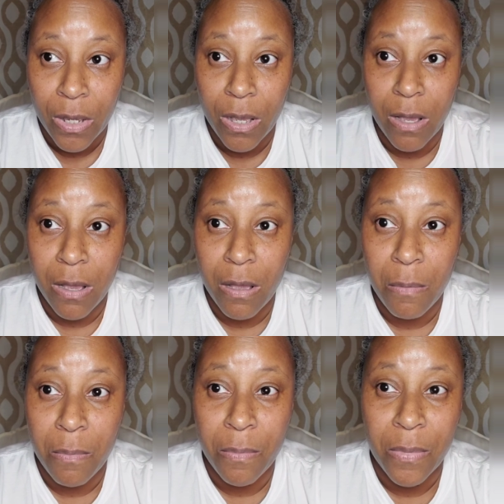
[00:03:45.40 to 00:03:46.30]

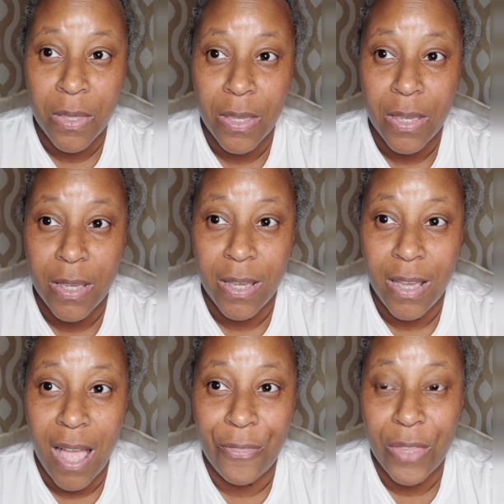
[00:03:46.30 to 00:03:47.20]

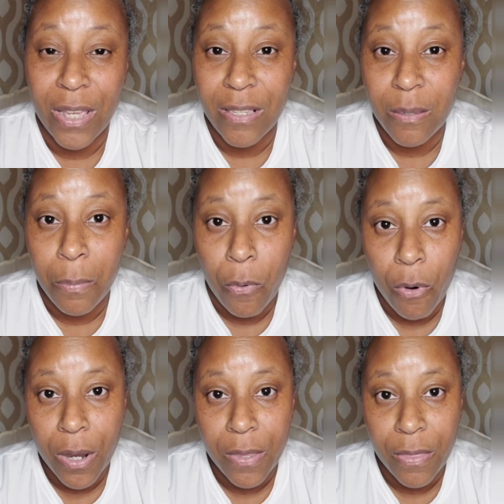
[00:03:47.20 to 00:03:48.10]
I think it's
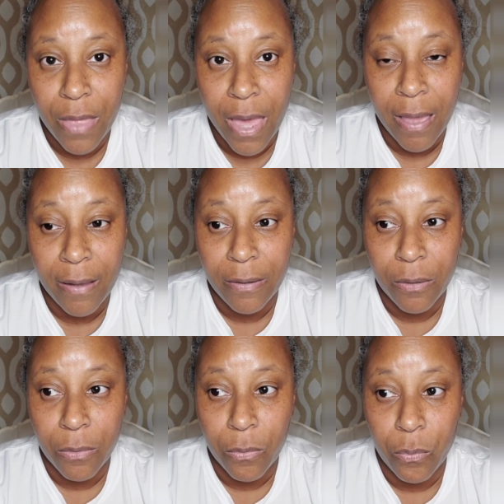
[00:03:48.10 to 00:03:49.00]
important that
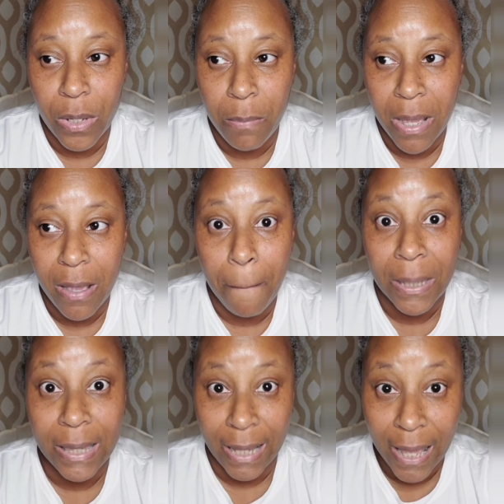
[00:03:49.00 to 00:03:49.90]
we make a
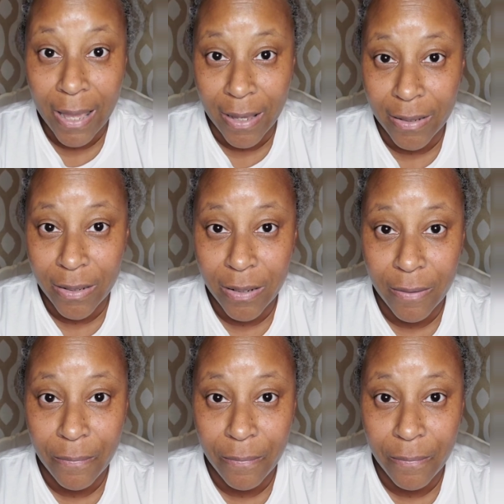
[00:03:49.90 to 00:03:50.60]
plan